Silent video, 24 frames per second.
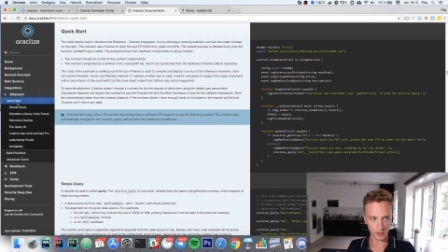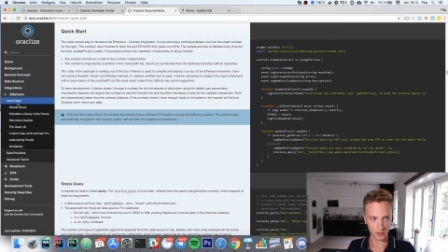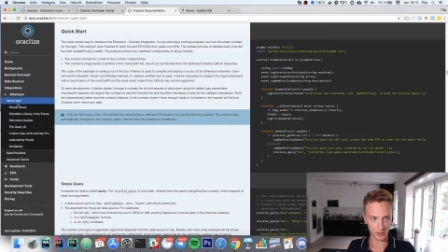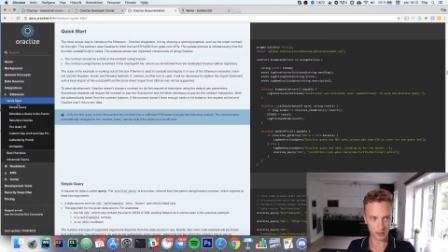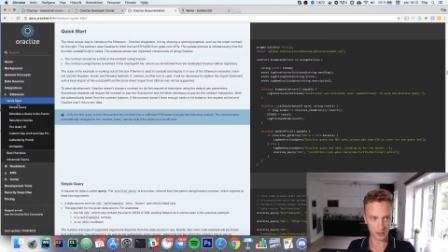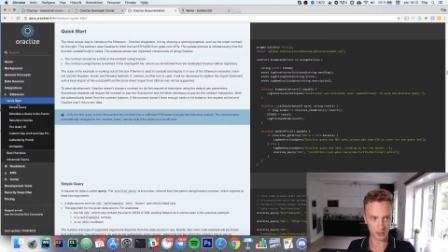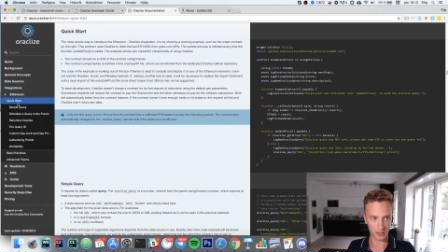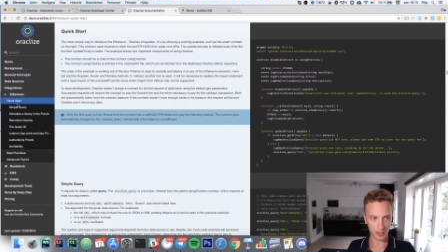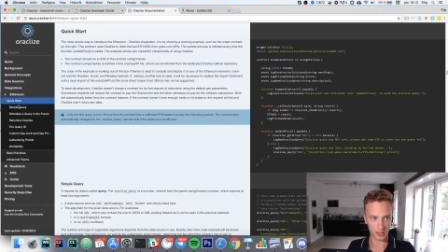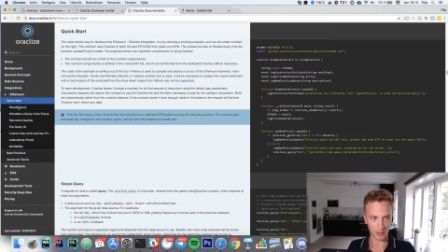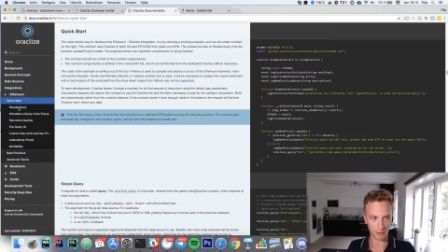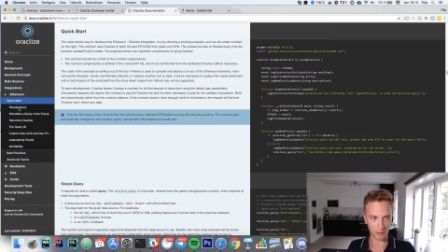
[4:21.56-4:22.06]

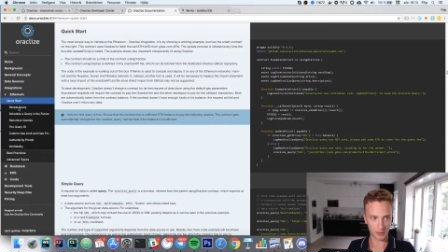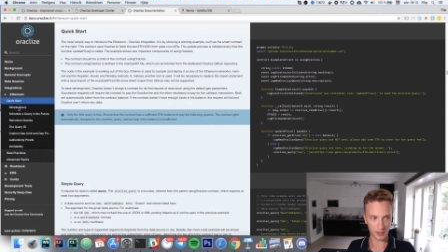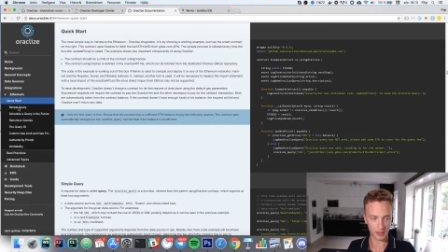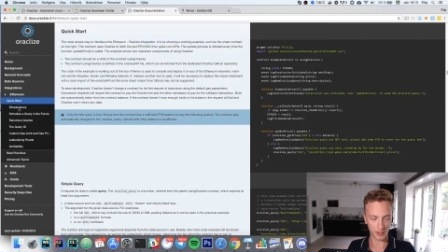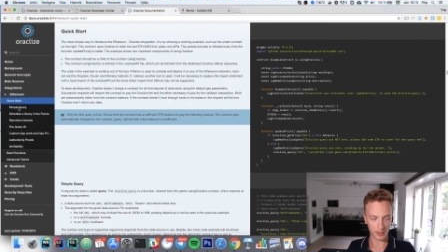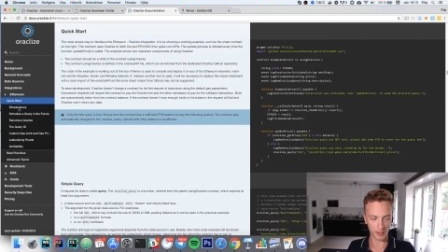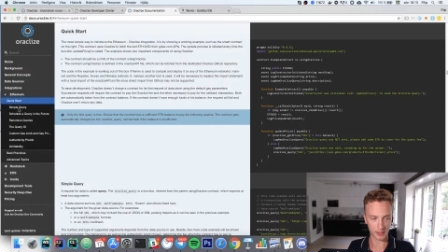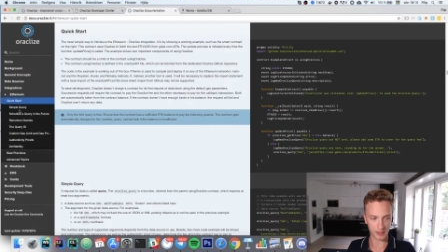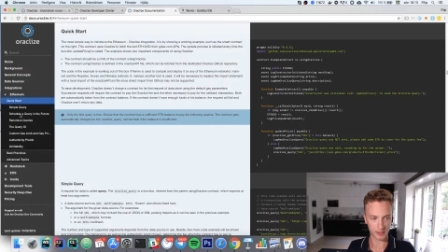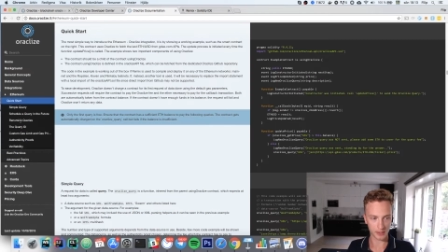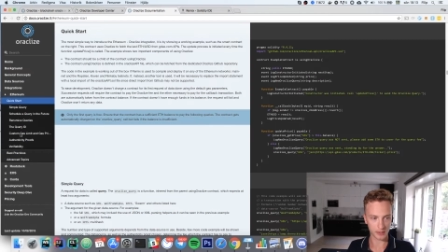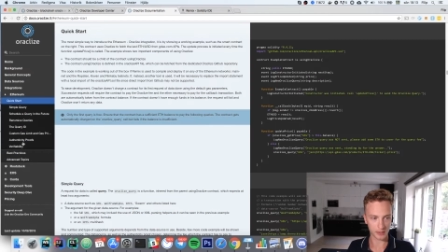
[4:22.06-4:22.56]
uh, but
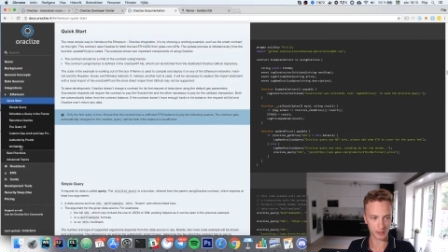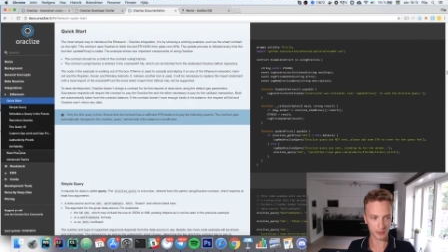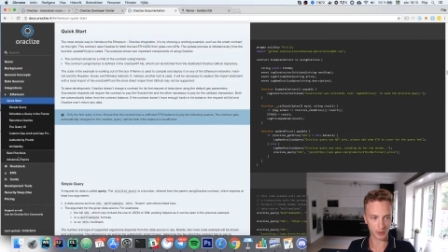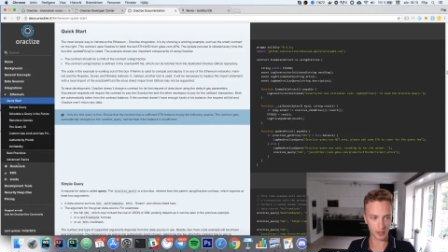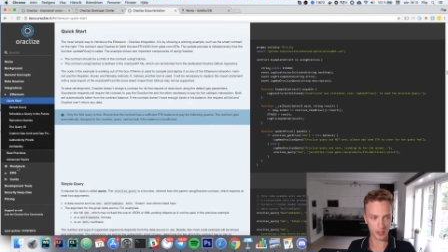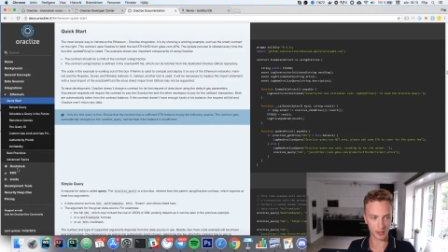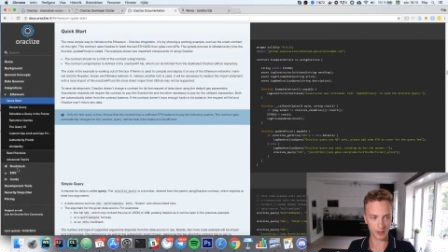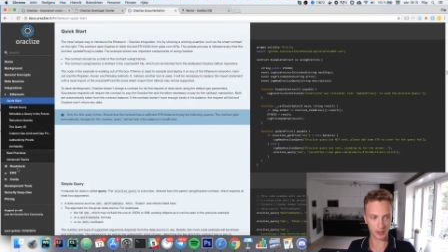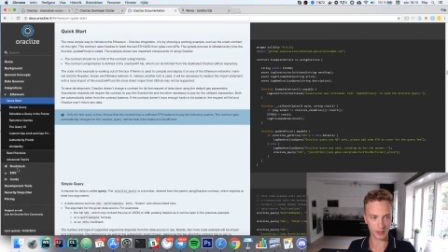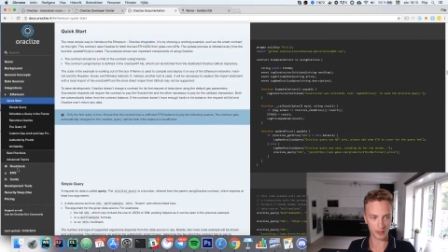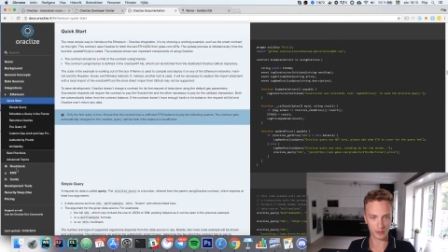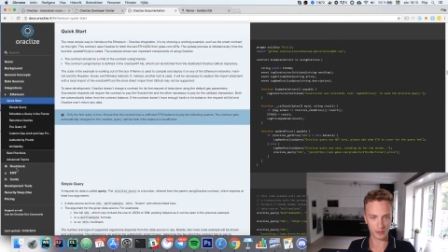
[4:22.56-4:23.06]
it's
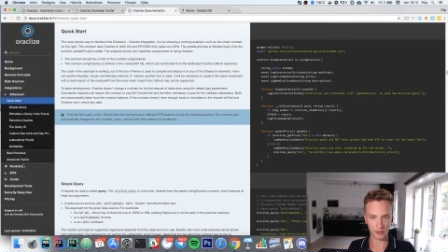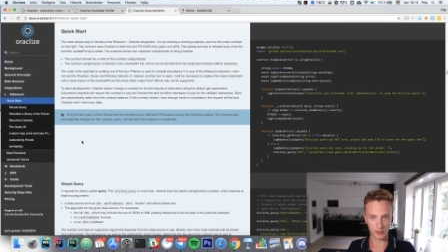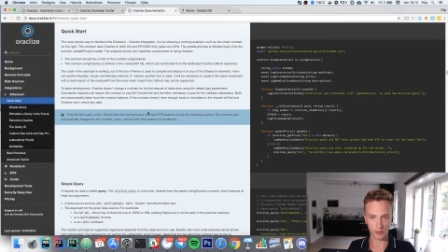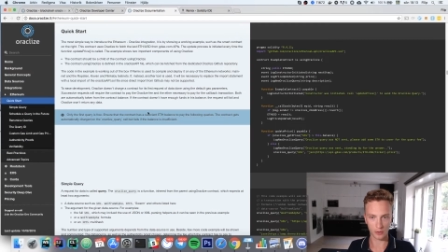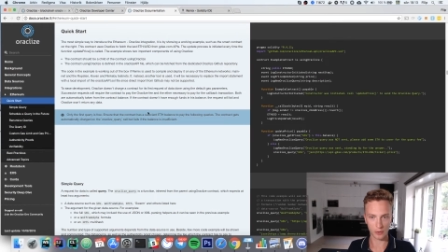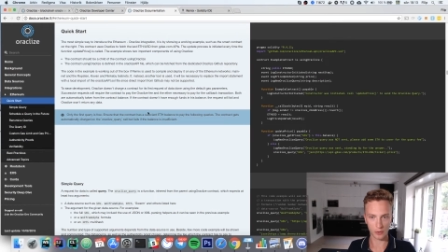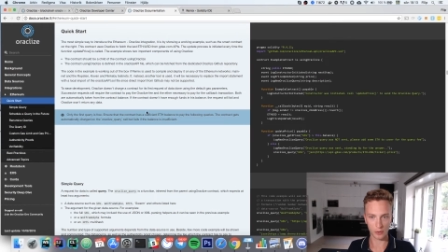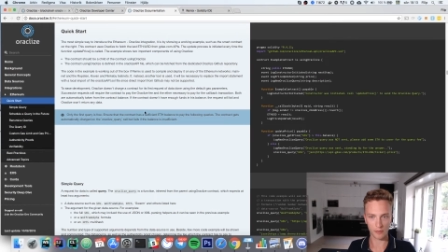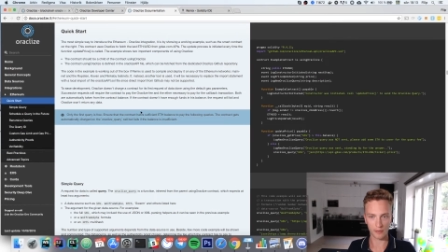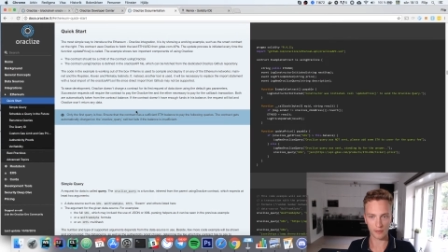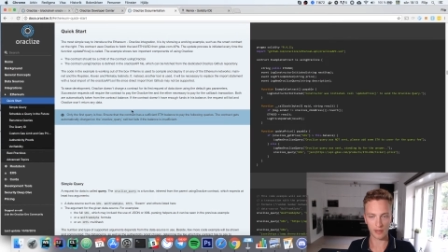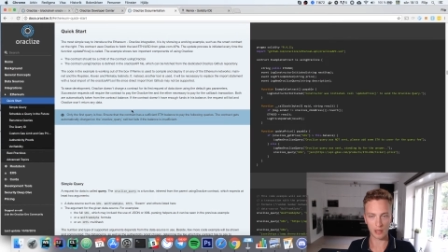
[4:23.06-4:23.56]
great that it's
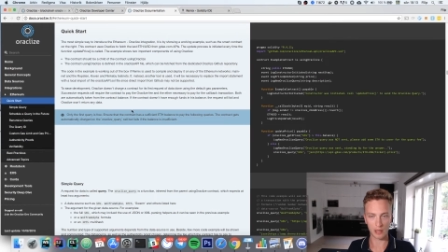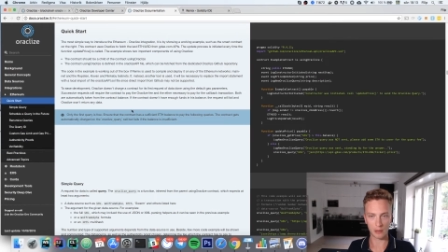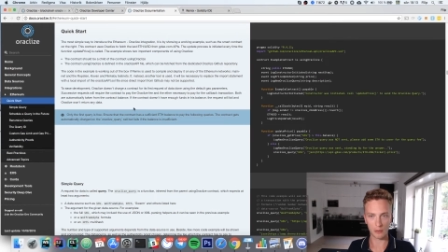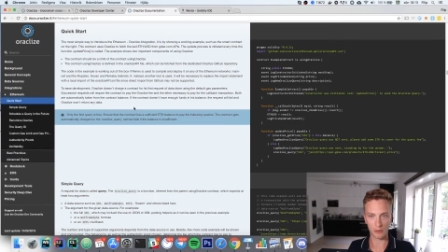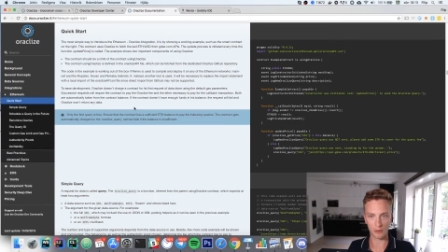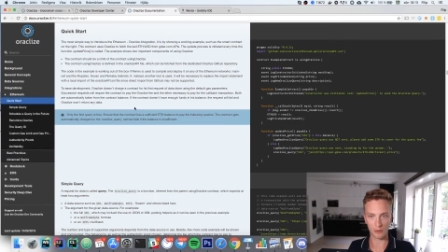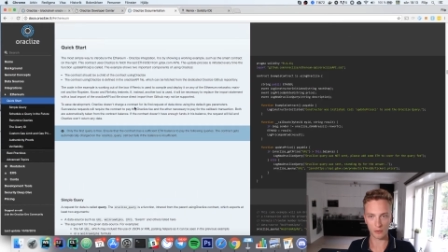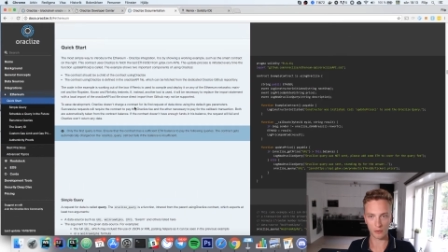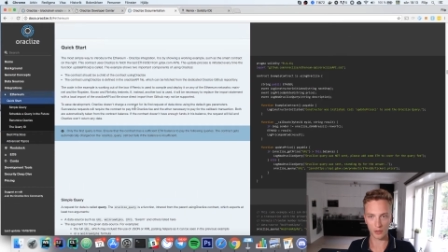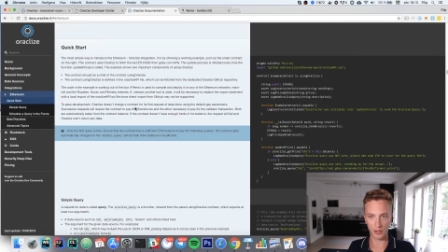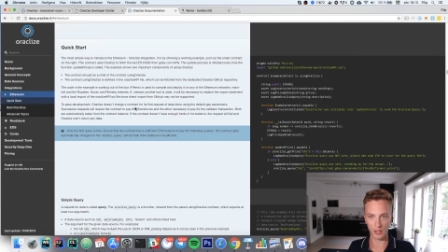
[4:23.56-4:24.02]
also available for